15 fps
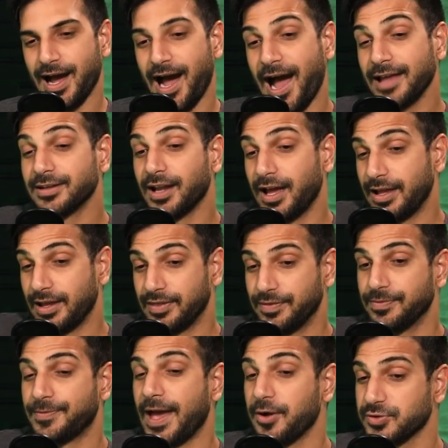I
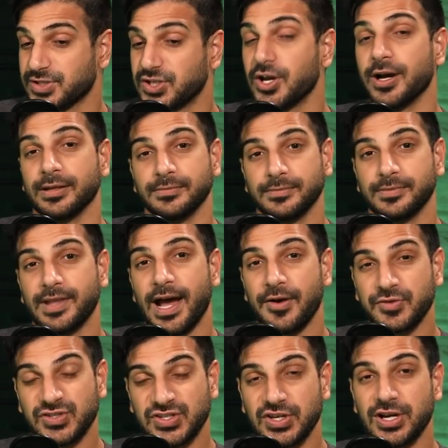it, that was good.
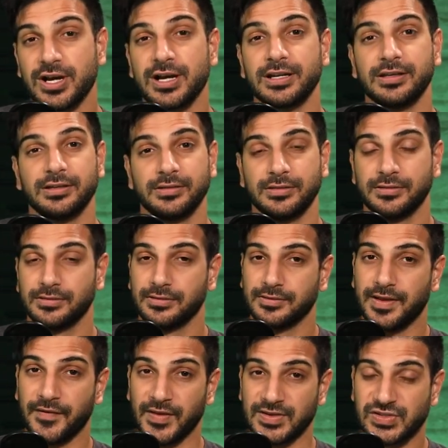That was good
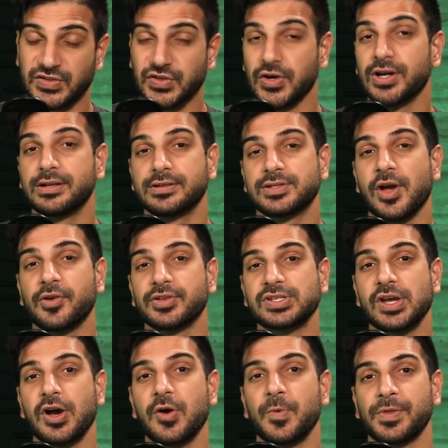that they stood toe to
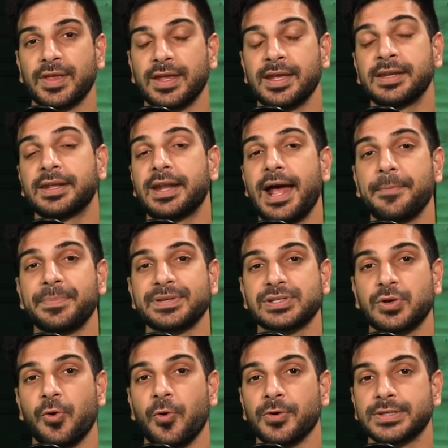toe with the Indianapolis
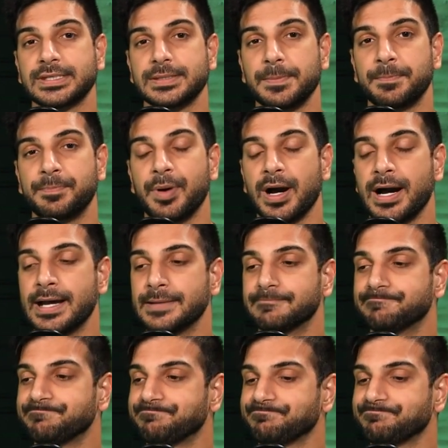Colts, mm-hmm. but